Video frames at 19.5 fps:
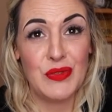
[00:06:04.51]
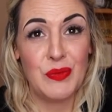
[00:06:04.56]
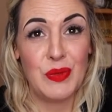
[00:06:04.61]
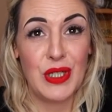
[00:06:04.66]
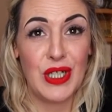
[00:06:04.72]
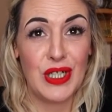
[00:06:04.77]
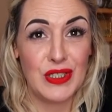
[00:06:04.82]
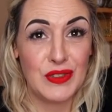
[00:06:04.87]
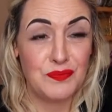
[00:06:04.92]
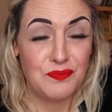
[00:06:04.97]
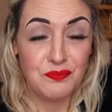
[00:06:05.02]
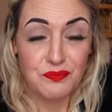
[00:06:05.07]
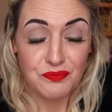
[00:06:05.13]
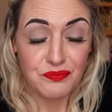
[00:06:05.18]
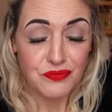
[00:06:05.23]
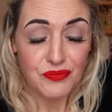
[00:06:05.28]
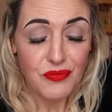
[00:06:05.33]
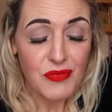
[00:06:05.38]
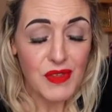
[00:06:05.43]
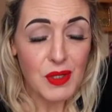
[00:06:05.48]
Because
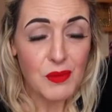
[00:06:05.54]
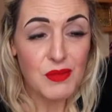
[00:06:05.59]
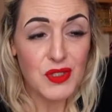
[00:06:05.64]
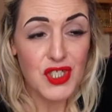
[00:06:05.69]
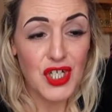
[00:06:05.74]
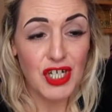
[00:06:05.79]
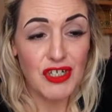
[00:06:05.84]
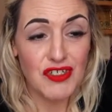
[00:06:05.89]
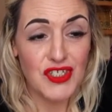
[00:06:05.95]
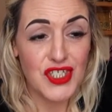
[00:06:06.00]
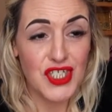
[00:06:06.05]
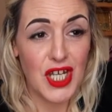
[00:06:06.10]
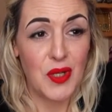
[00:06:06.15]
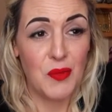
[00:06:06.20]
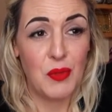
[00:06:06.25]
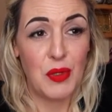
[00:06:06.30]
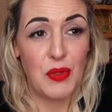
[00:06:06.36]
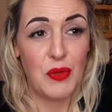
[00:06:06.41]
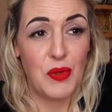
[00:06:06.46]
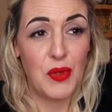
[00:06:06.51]
majority of the
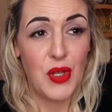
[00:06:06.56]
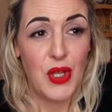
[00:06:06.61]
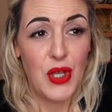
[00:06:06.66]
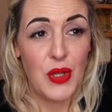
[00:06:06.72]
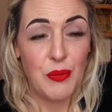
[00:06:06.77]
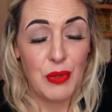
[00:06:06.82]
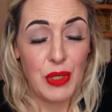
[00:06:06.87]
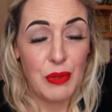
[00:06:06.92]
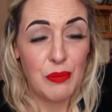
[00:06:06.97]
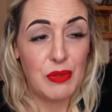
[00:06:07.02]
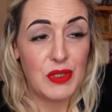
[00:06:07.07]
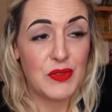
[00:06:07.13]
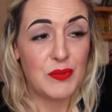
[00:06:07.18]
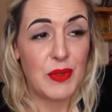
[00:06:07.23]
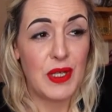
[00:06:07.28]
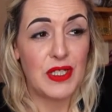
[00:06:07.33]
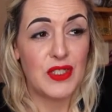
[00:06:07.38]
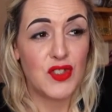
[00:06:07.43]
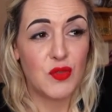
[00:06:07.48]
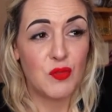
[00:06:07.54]
time people
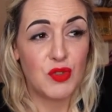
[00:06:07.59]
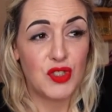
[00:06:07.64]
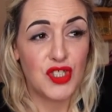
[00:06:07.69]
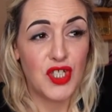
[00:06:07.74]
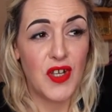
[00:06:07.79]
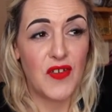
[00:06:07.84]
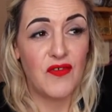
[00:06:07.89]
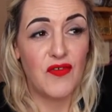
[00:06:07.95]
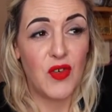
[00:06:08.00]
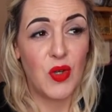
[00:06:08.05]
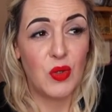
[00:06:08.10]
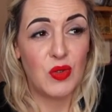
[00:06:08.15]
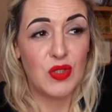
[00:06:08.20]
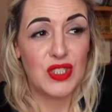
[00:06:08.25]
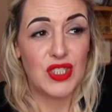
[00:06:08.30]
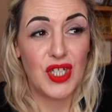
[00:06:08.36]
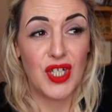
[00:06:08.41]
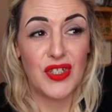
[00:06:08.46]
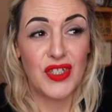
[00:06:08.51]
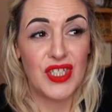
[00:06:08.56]
spend so much time
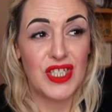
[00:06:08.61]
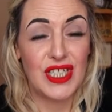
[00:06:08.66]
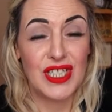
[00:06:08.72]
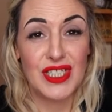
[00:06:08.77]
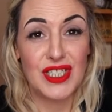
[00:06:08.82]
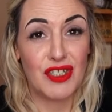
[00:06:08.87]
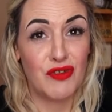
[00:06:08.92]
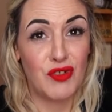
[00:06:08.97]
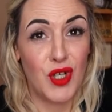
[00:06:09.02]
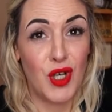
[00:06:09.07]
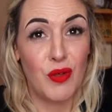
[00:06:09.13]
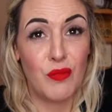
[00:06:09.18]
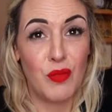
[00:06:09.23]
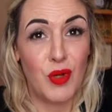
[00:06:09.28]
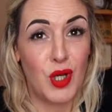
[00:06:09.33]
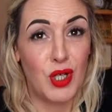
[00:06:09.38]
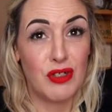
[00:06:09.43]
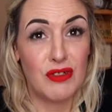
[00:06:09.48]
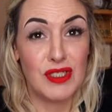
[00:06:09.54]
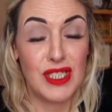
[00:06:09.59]
focusing on things that are not
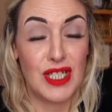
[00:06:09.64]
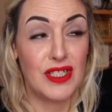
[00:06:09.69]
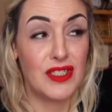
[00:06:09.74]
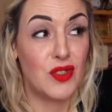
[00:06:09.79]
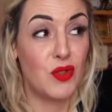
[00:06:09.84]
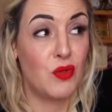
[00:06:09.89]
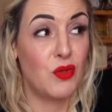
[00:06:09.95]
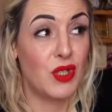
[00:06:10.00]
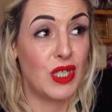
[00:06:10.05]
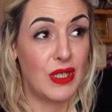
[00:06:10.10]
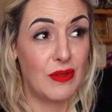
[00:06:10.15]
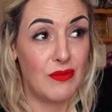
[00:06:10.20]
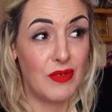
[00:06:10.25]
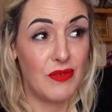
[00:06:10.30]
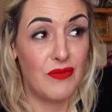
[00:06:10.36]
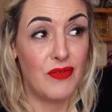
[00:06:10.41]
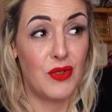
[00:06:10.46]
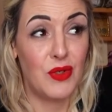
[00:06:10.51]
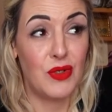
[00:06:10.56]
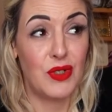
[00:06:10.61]
important, and don't give a
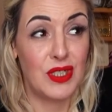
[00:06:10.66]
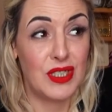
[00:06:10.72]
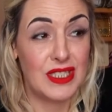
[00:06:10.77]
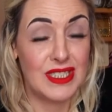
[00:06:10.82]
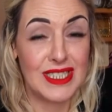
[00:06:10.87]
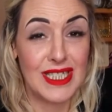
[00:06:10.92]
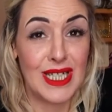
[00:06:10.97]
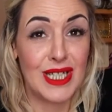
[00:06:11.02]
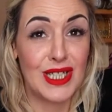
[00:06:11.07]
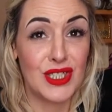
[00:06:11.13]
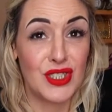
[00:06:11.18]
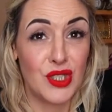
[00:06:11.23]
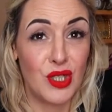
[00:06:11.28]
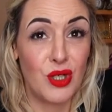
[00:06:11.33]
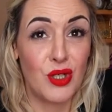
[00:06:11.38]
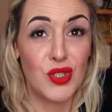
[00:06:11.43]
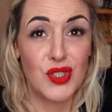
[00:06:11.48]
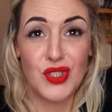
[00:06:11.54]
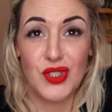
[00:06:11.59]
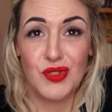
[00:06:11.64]
fucking second
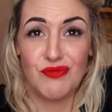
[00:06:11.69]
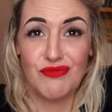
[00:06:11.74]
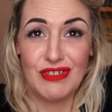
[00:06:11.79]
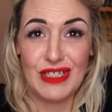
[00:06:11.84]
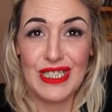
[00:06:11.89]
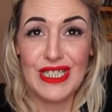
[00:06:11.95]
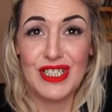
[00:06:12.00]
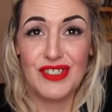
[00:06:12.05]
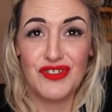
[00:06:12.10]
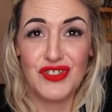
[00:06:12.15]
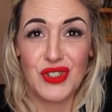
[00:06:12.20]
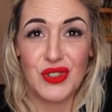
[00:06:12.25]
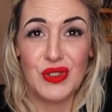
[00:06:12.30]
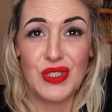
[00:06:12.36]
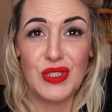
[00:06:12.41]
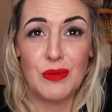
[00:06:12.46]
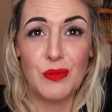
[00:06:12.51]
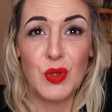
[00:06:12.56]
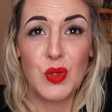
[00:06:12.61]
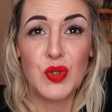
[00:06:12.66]
thought to really and truly
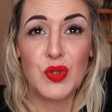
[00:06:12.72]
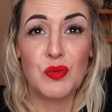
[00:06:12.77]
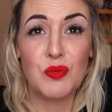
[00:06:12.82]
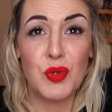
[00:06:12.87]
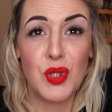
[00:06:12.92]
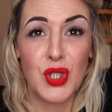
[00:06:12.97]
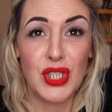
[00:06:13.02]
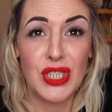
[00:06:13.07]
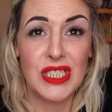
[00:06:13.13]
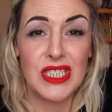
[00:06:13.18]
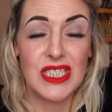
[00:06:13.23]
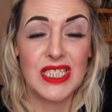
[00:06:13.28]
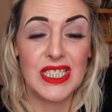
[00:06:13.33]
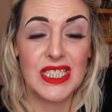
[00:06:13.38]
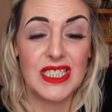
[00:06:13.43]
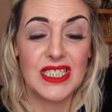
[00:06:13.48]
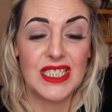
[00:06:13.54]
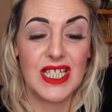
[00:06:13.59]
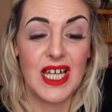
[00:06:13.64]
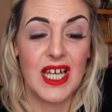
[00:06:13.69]
the most important
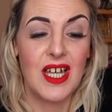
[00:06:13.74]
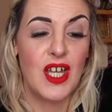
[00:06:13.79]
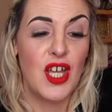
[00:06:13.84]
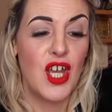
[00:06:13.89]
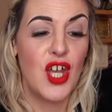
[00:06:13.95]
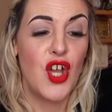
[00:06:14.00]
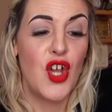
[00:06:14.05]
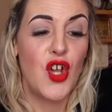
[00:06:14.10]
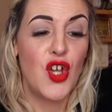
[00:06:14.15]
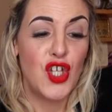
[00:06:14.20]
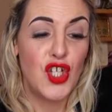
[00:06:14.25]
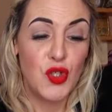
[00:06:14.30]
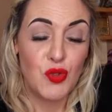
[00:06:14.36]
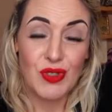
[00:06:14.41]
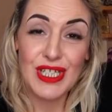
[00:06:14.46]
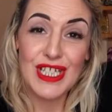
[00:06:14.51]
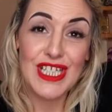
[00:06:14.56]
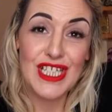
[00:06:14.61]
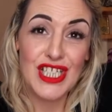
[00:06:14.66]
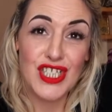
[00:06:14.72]
things that you
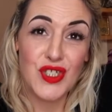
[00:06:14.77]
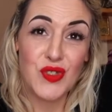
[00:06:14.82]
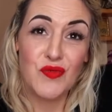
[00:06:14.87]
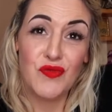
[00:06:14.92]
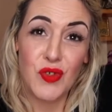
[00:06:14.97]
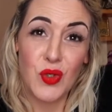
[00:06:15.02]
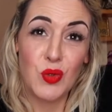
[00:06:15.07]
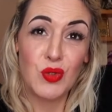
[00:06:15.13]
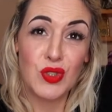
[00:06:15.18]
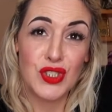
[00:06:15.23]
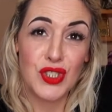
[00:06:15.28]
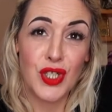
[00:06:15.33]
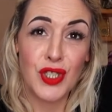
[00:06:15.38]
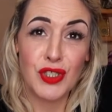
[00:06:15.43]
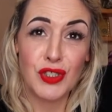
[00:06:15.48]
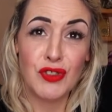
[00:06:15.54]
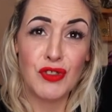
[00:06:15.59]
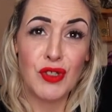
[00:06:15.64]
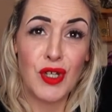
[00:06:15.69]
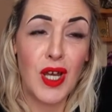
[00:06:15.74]
need to focus on
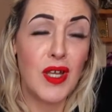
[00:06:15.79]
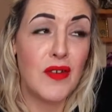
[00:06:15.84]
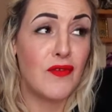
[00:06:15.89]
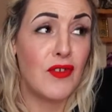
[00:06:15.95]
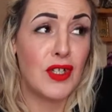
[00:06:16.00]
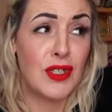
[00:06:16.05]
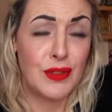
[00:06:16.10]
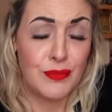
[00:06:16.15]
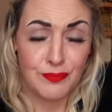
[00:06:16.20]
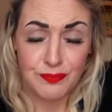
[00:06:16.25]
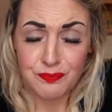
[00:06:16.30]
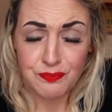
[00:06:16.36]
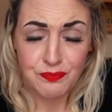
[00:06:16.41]
in your life, and